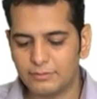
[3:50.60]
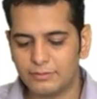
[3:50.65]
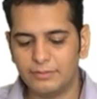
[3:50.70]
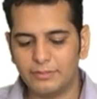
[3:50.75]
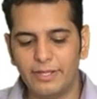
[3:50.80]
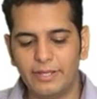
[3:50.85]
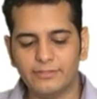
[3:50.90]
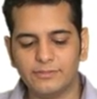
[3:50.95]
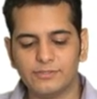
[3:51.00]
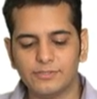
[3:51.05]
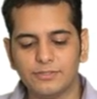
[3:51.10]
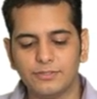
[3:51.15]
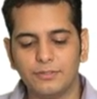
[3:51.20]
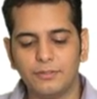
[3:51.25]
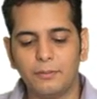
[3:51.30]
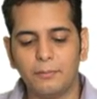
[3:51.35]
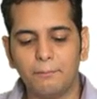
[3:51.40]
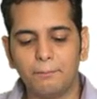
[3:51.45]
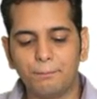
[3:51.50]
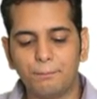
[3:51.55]
Next,
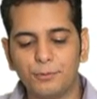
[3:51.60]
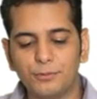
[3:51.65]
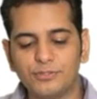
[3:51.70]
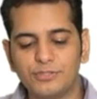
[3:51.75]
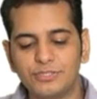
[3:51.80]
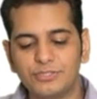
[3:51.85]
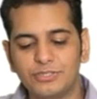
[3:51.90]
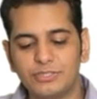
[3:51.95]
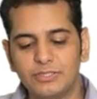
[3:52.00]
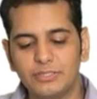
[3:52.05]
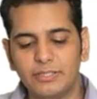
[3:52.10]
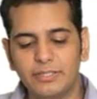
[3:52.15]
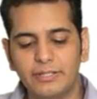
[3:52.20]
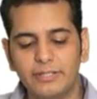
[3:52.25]
position